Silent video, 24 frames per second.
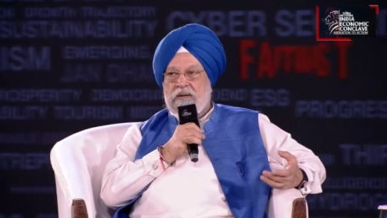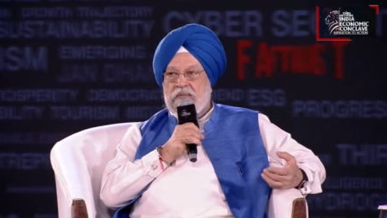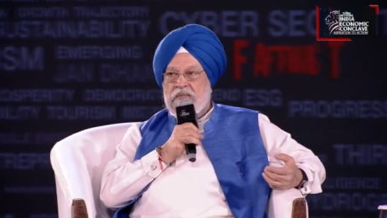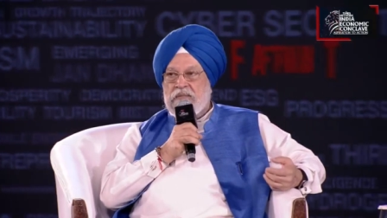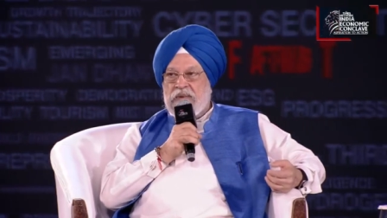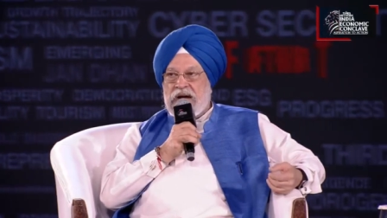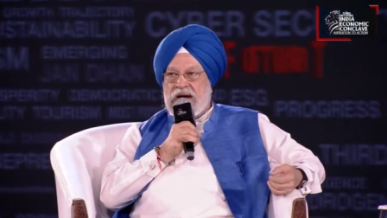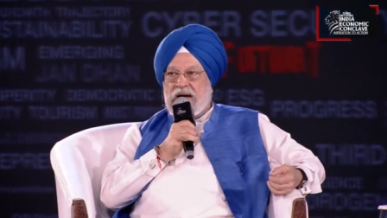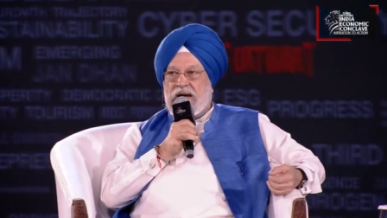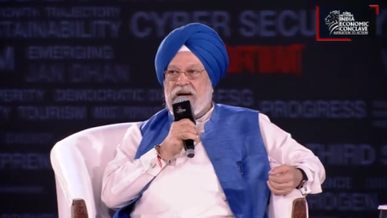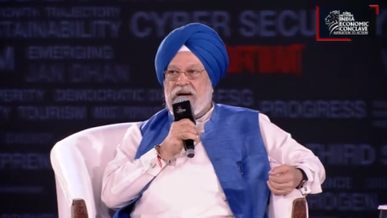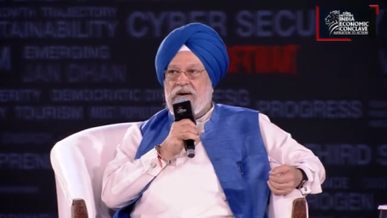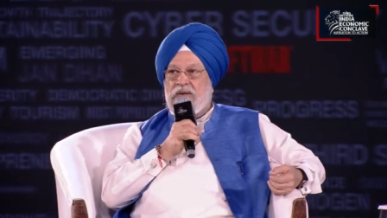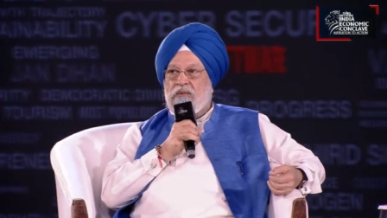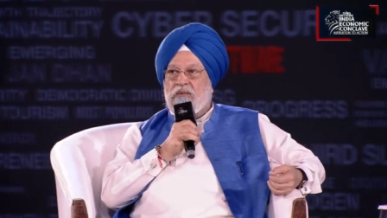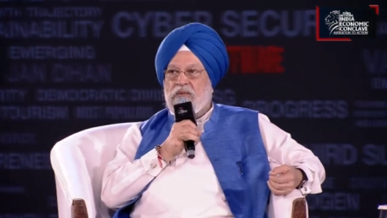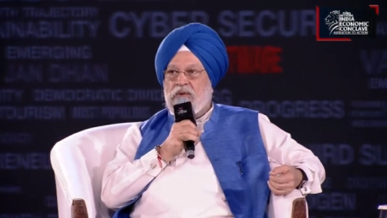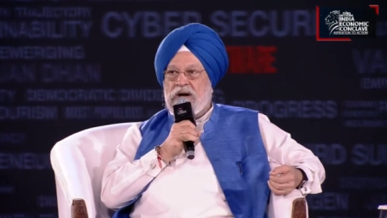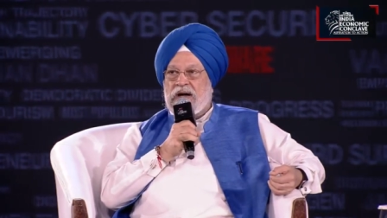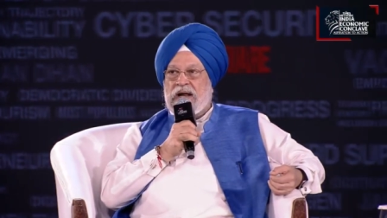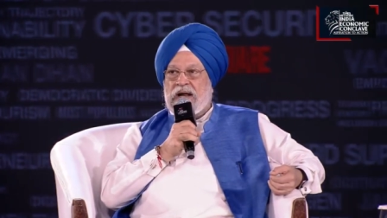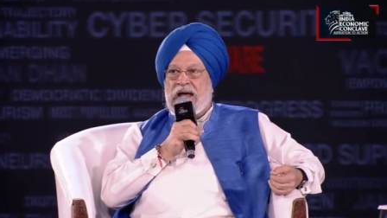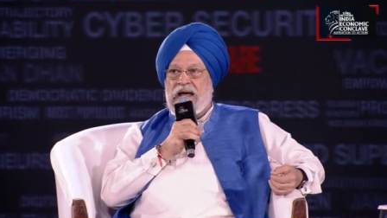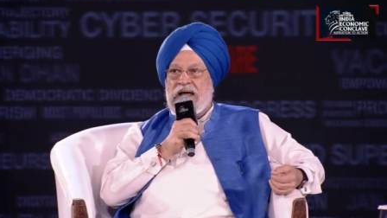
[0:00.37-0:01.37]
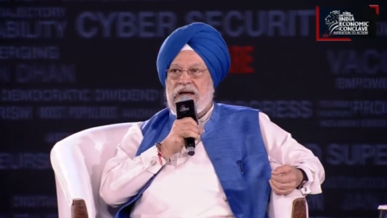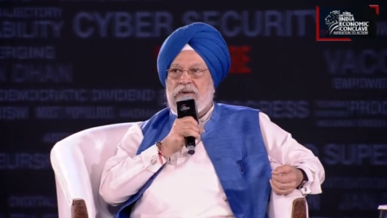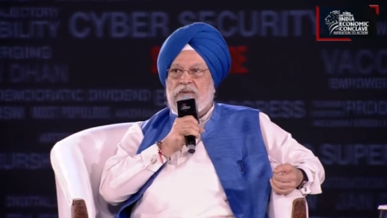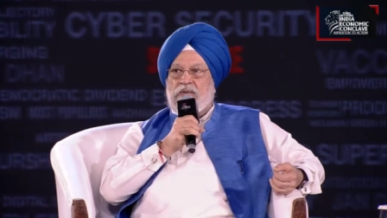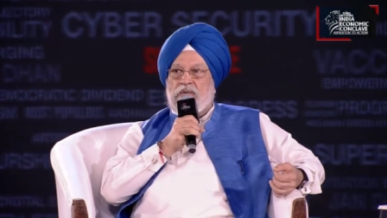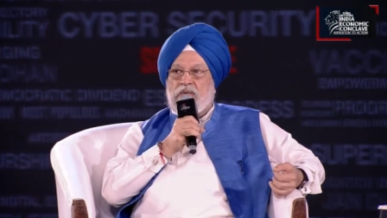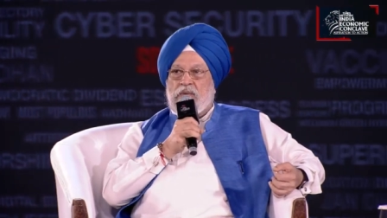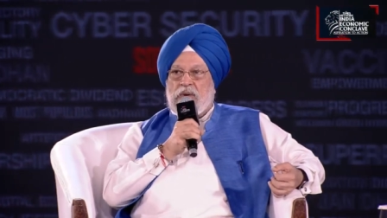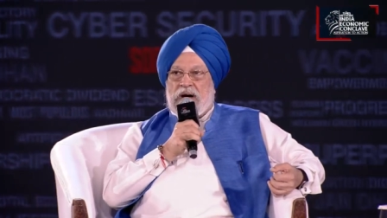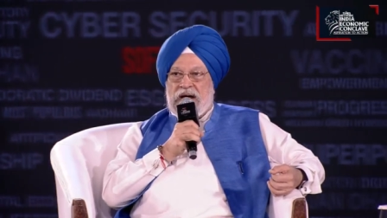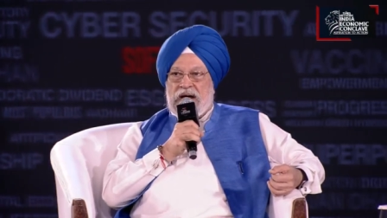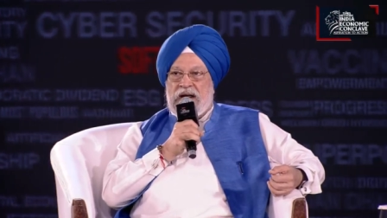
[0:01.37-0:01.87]
But what I
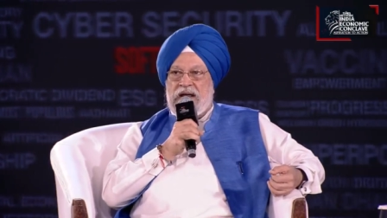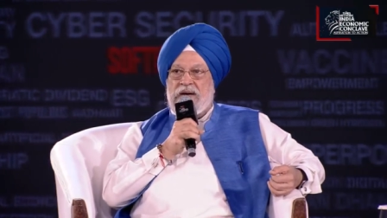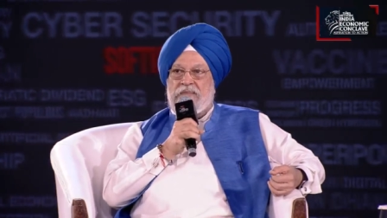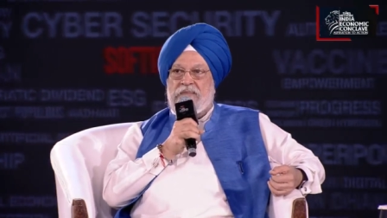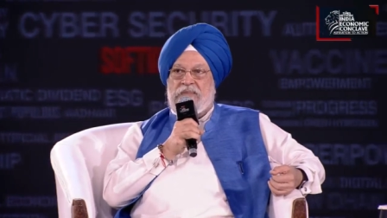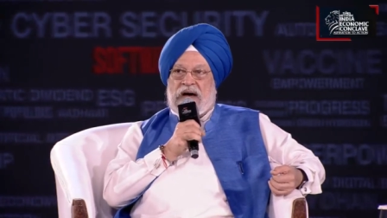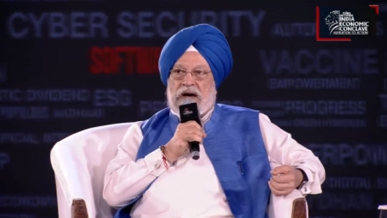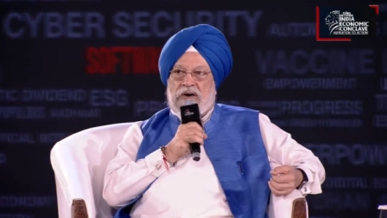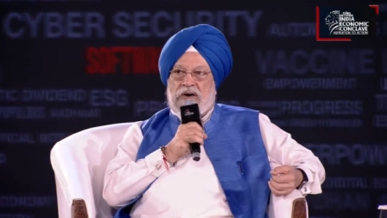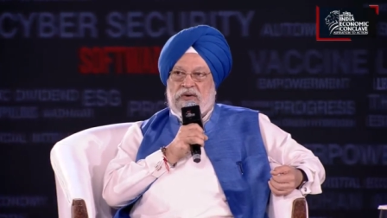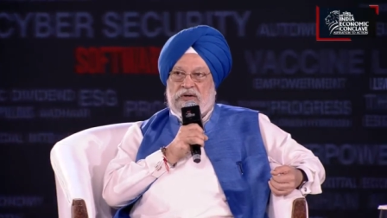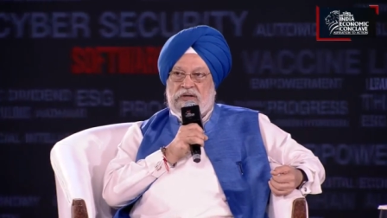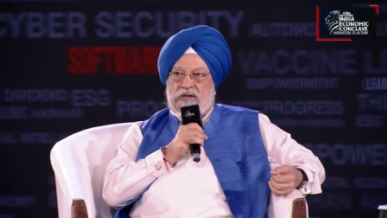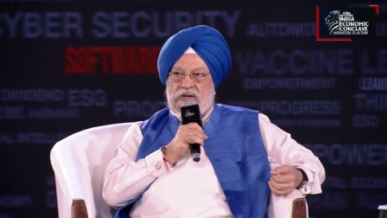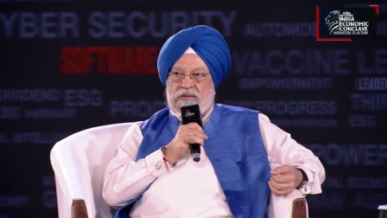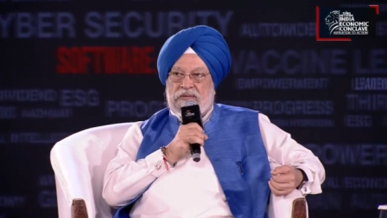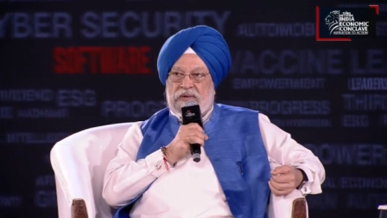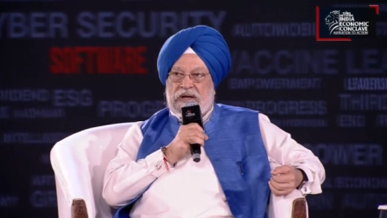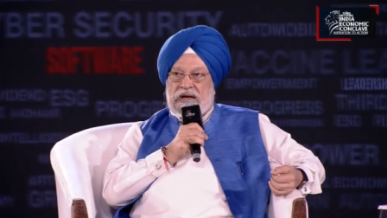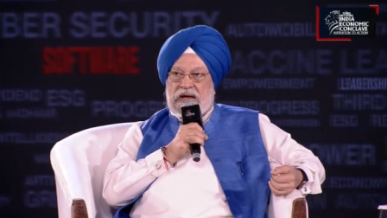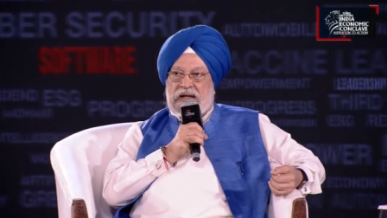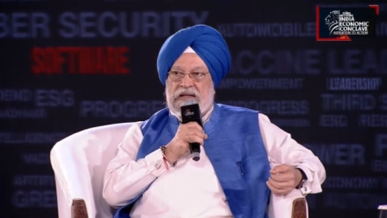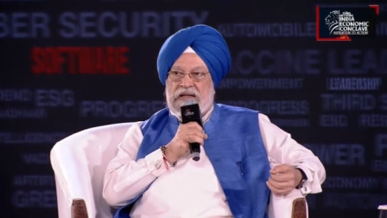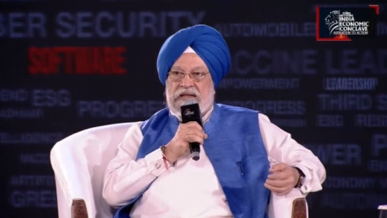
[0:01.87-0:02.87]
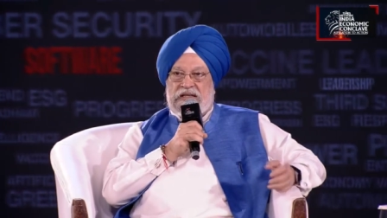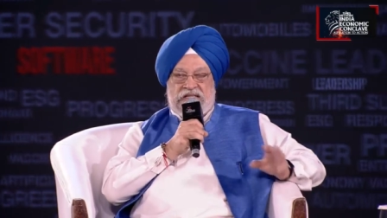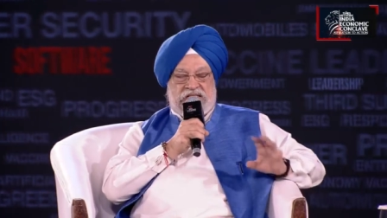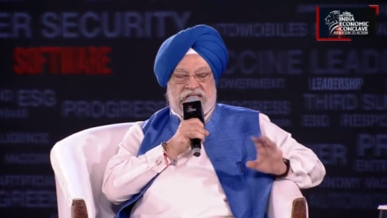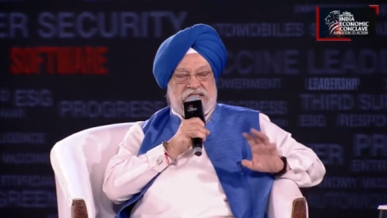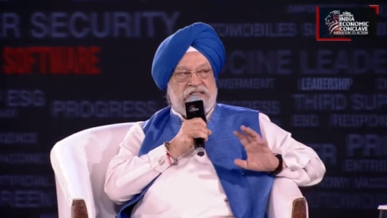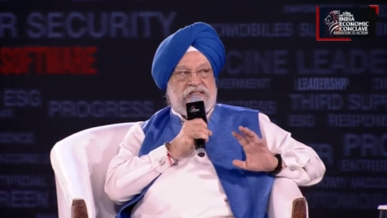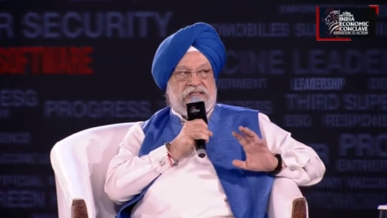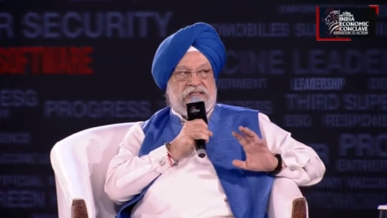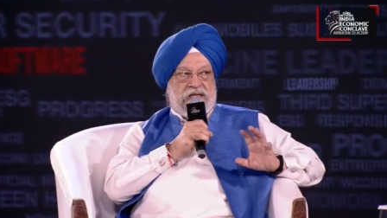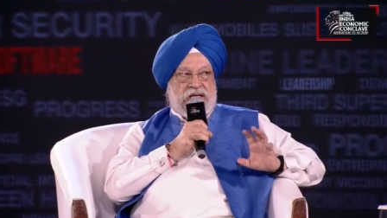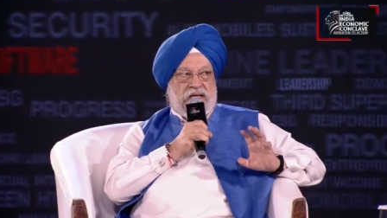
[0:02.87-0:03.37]
worry about, and this
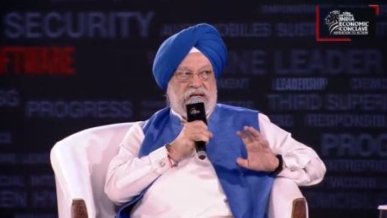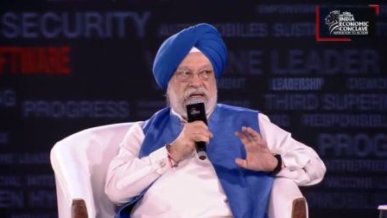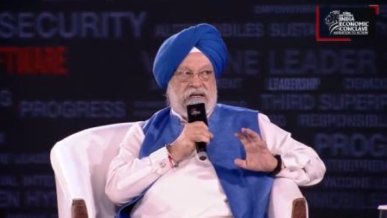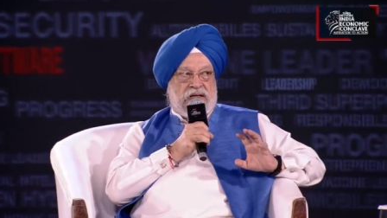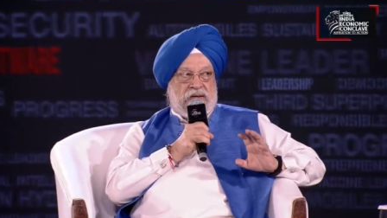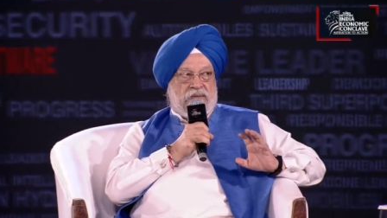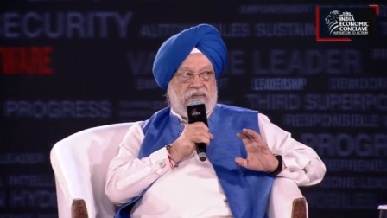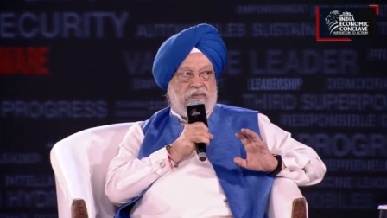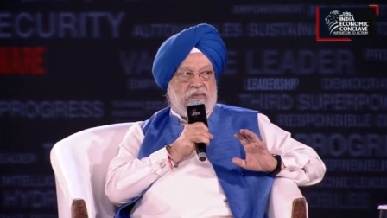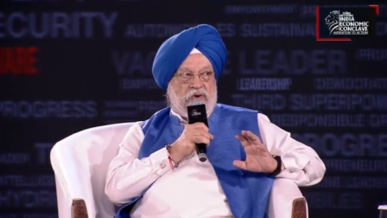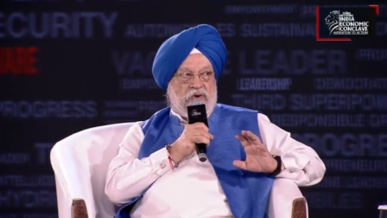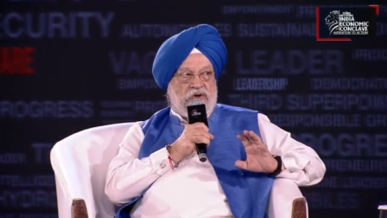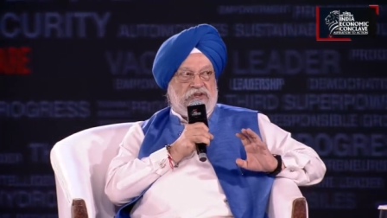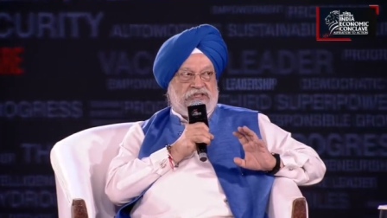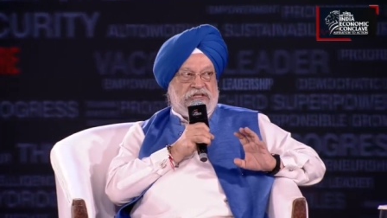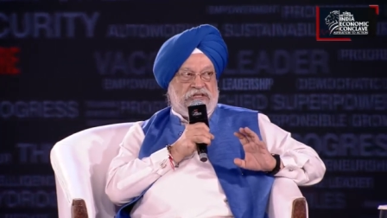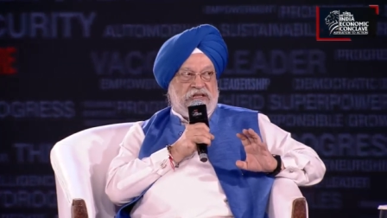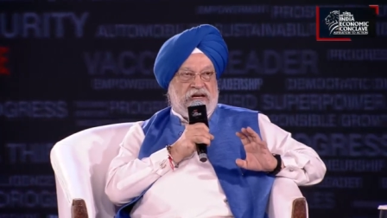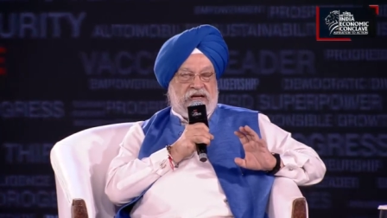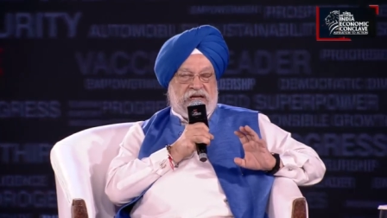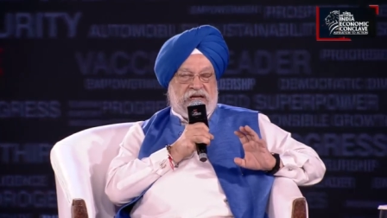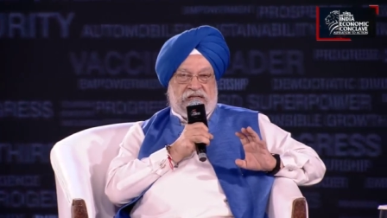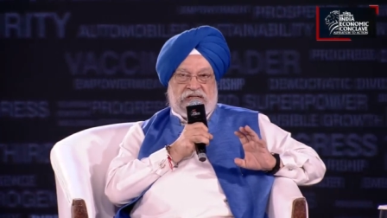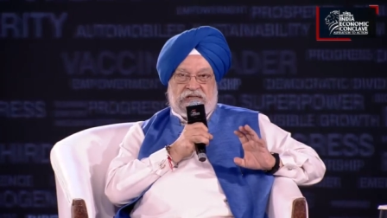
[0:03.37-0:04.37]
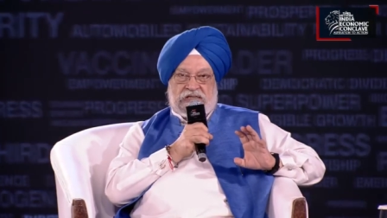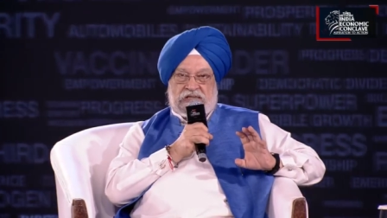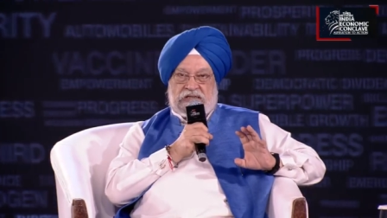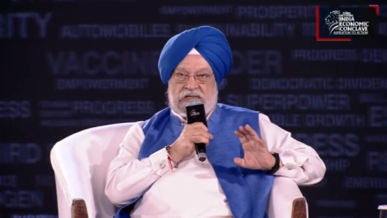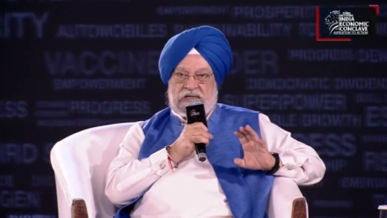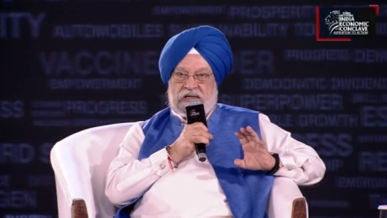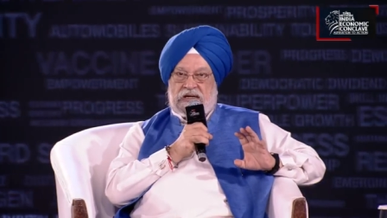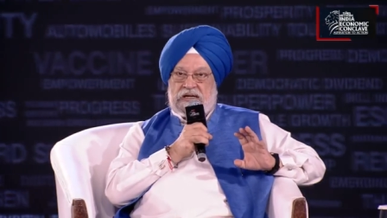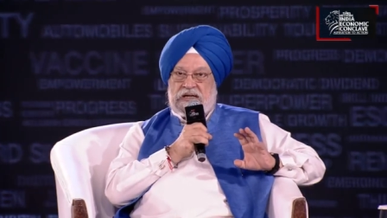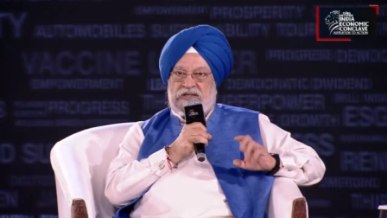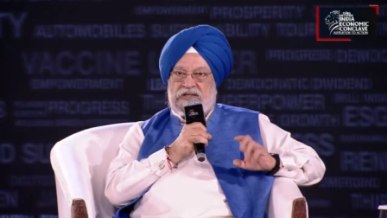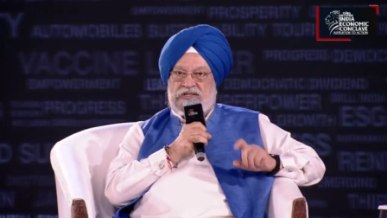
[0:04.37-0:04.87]
is the more
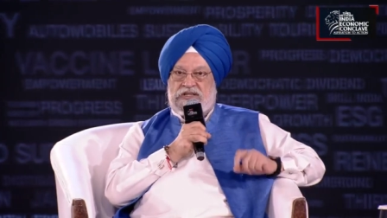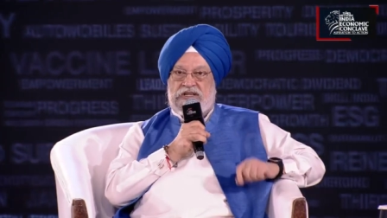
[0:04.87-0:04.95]
serious uh,